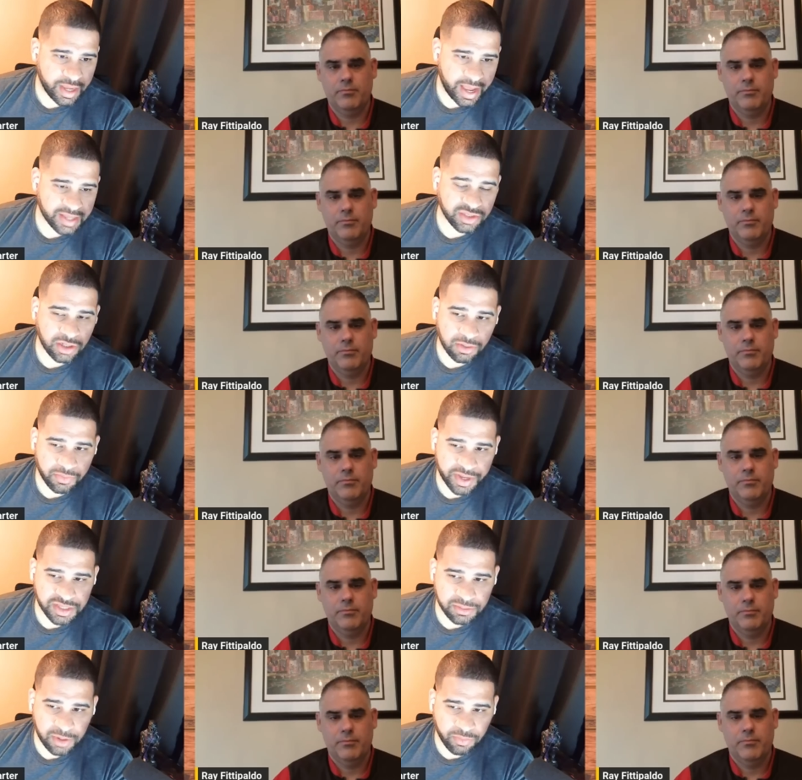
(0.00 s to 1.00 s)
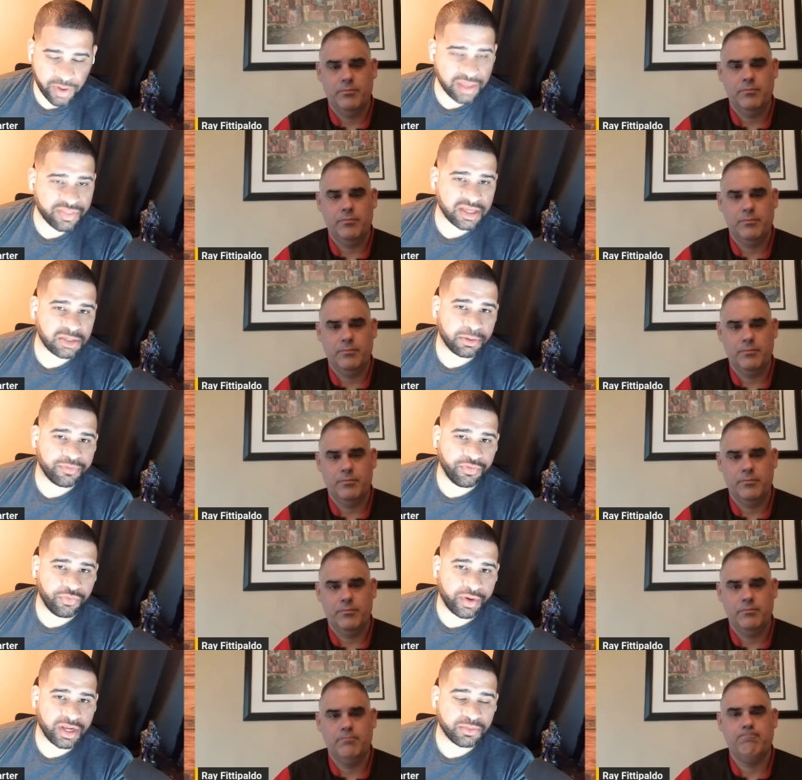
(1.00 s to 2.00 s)
Speaker 1: as always. Ray, thanks so much for
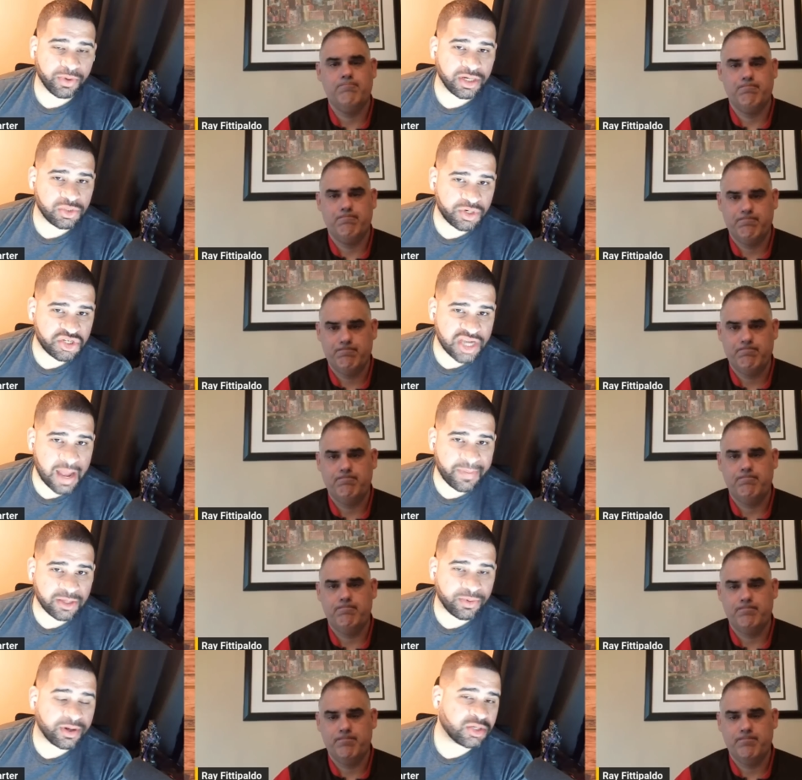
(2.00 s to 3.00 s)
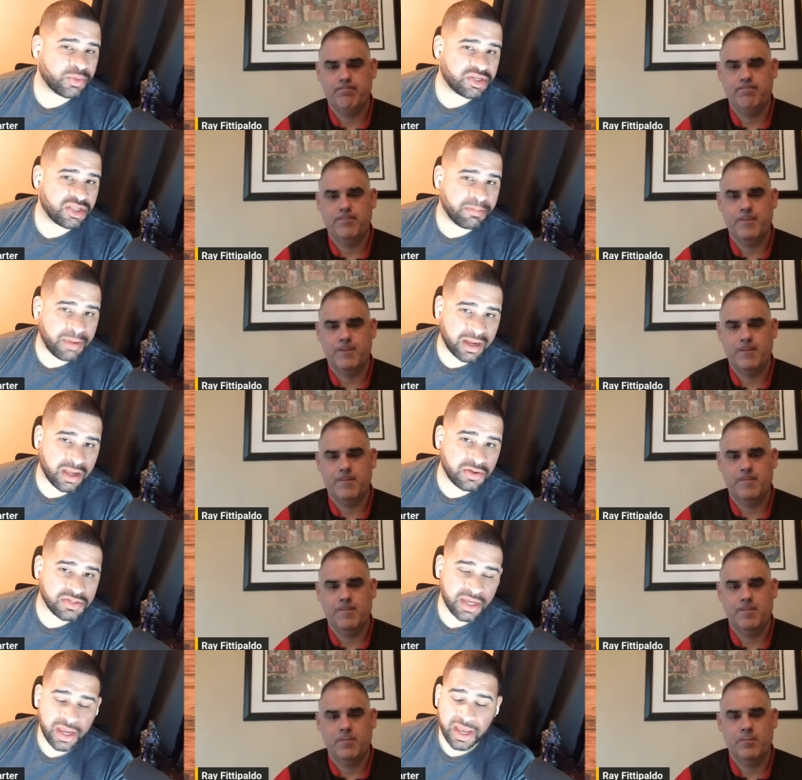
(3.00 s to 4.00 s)
joining us. We're going to switch topics. We're going to switch to the
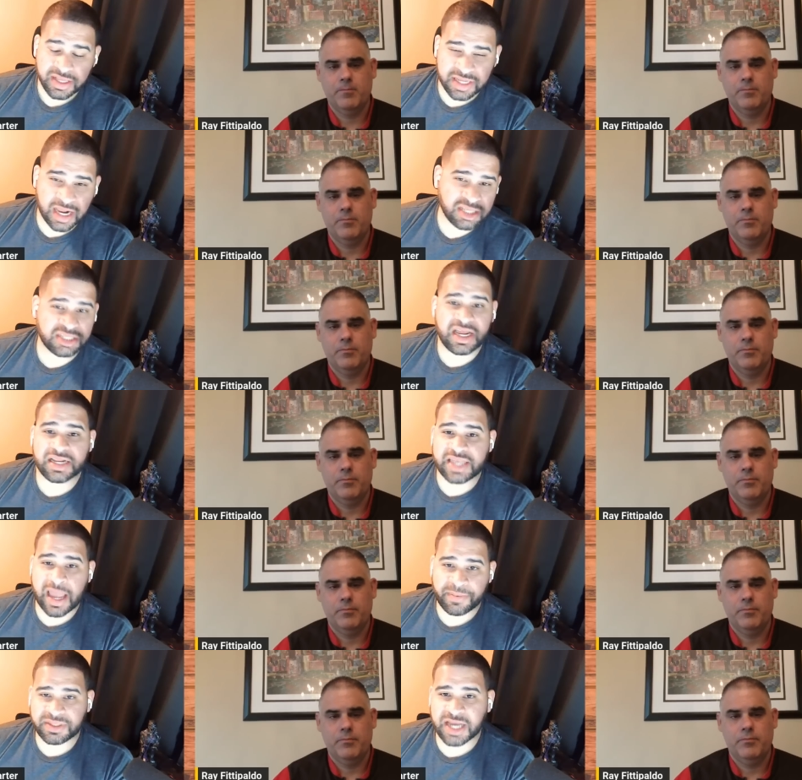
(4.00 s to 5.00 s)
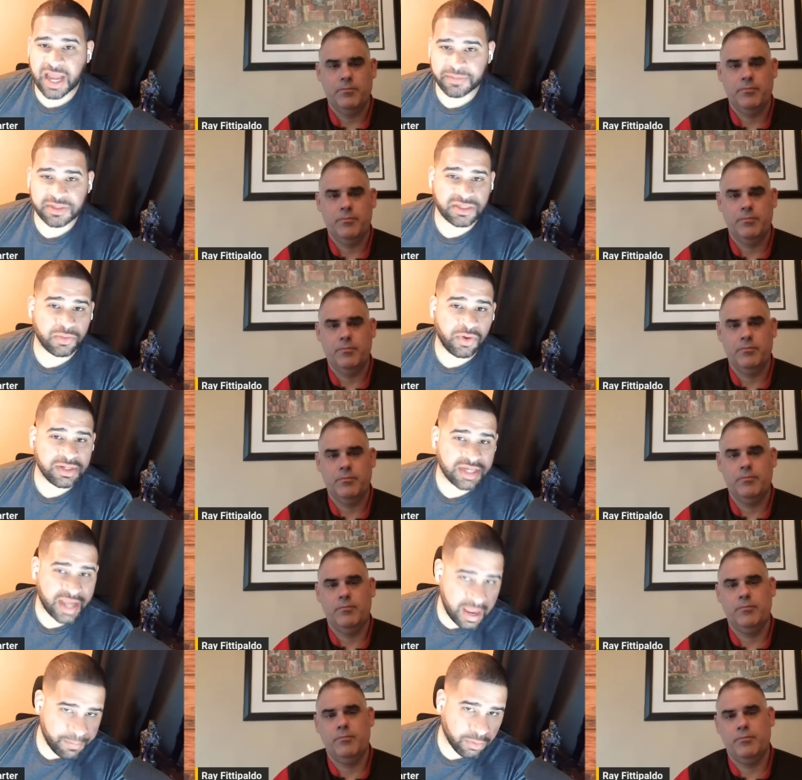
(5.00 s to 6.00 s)
Buccos. It's not, it's not as happy times as it was in
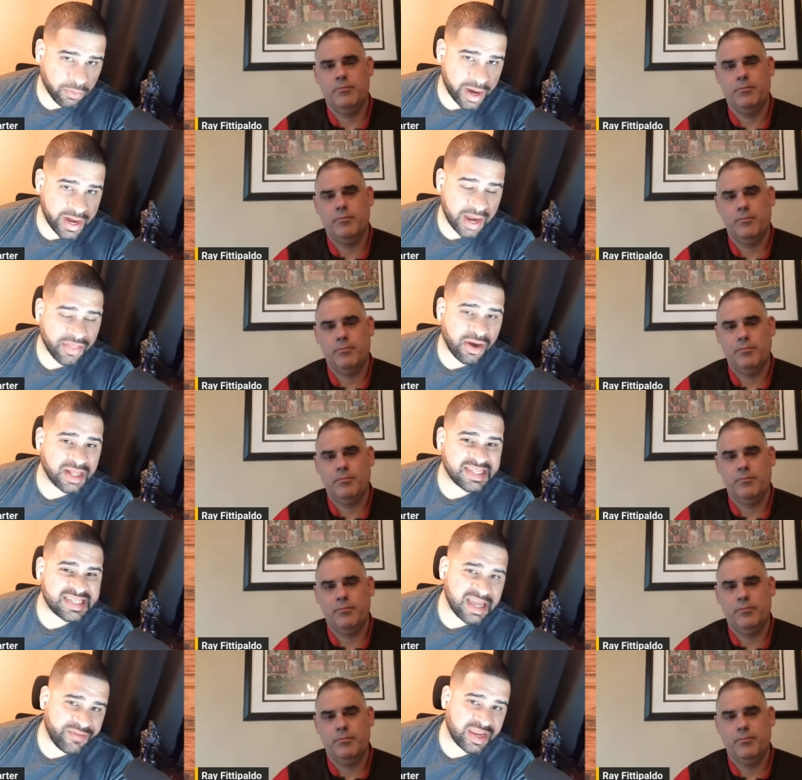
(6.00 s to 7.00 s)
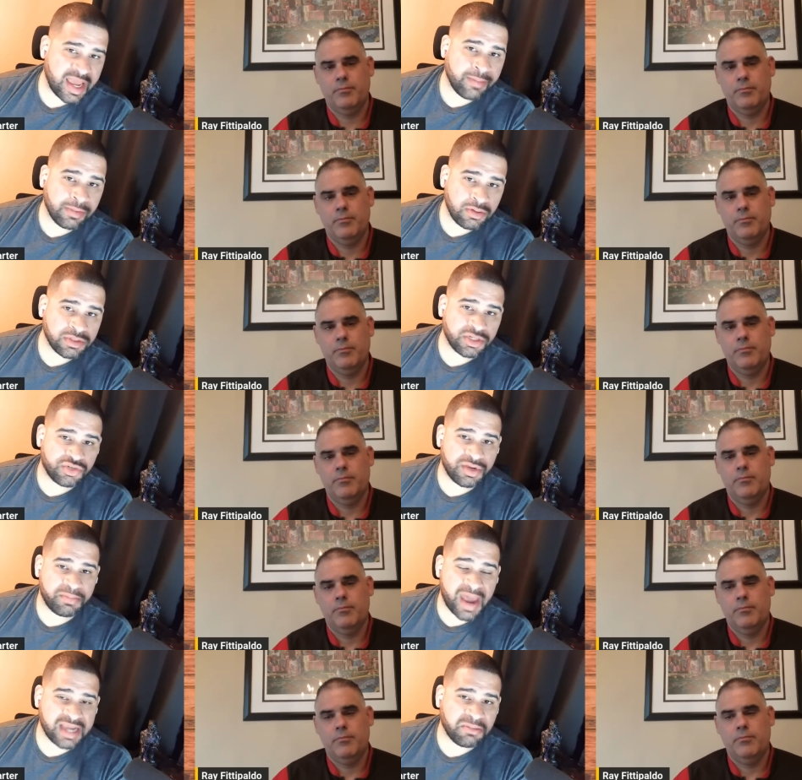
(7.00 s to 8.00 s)
April right now. They're on a seven game losing streak,
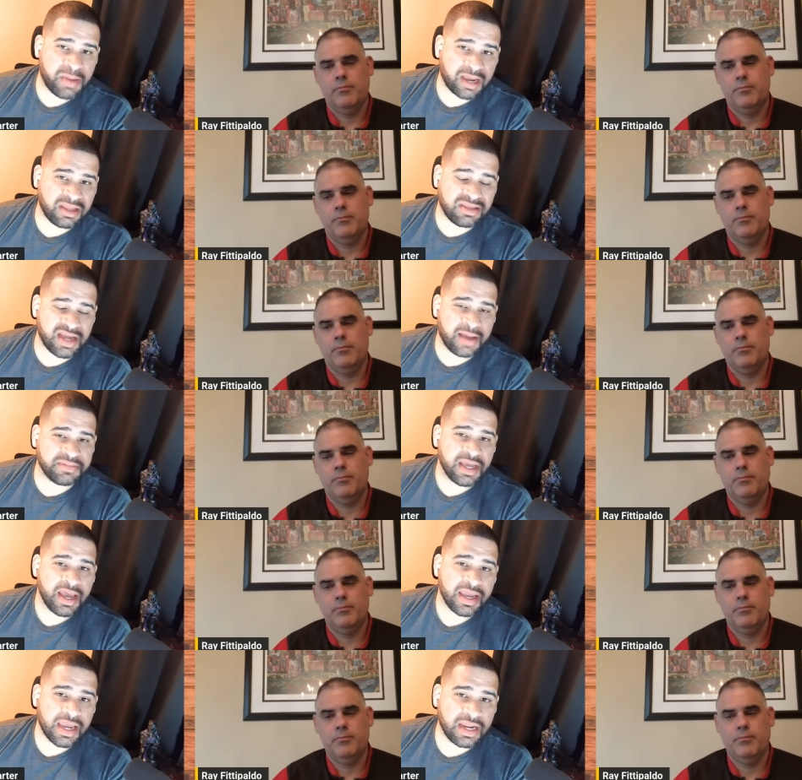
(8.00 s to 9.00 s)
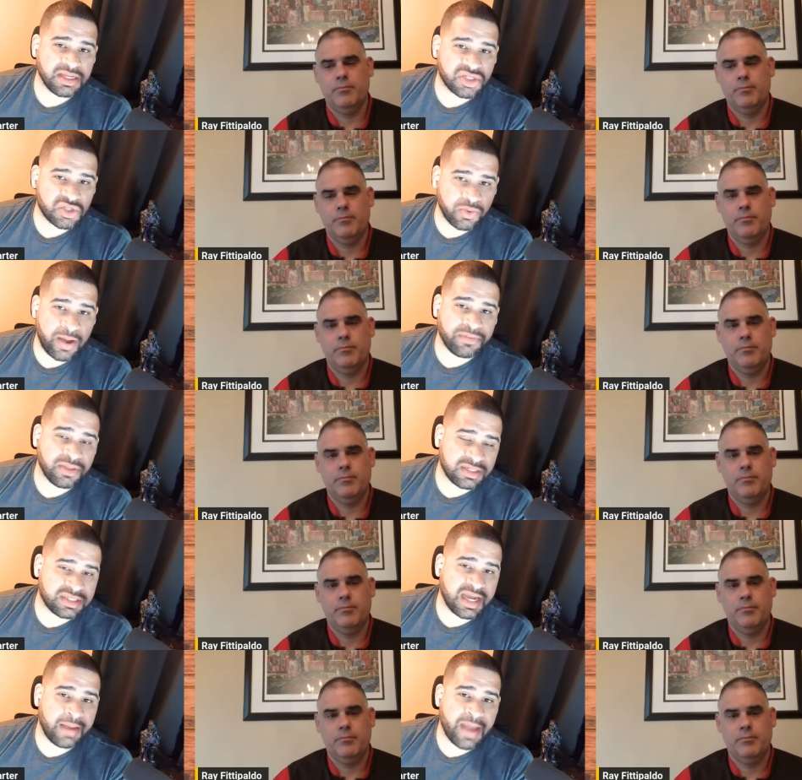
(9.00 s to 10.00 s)
back-to-back times getting swept, this
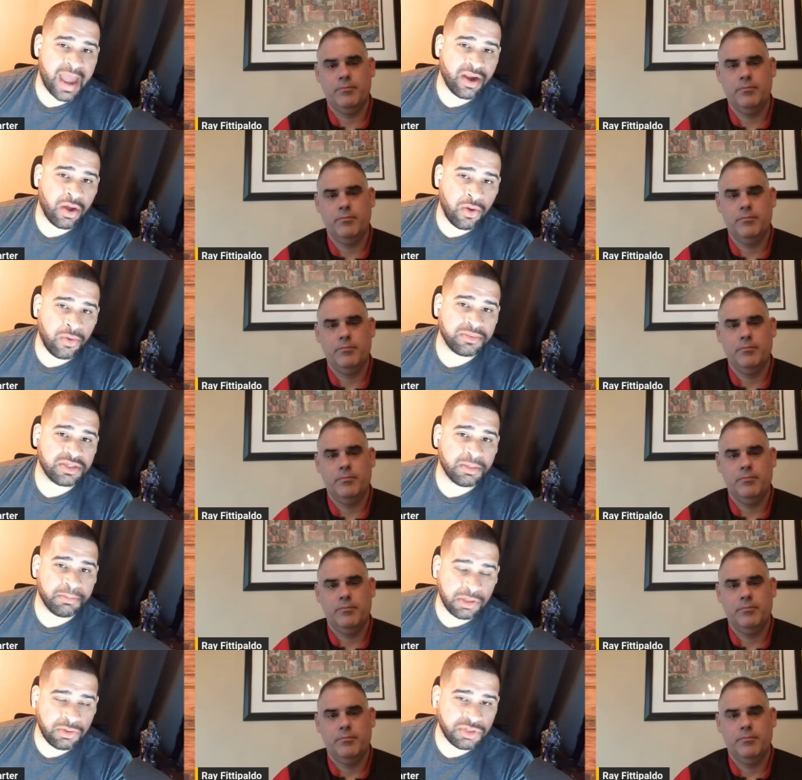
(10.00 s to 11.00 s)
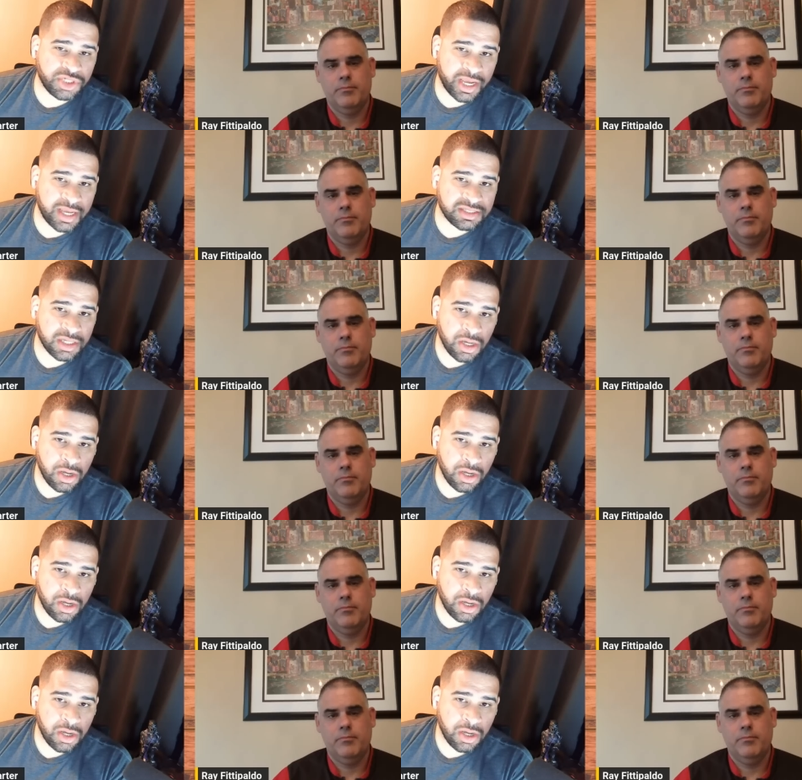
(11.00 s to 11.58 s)
time at home to the Blue Jays.